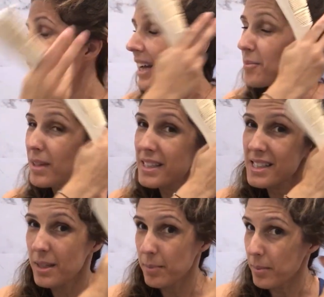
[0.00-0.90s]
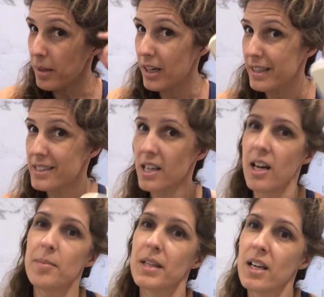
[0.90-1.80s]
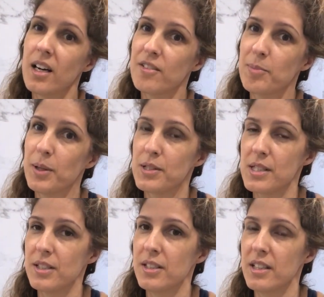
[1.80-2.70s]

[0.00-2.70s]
and please keep in mind I'm the kind of person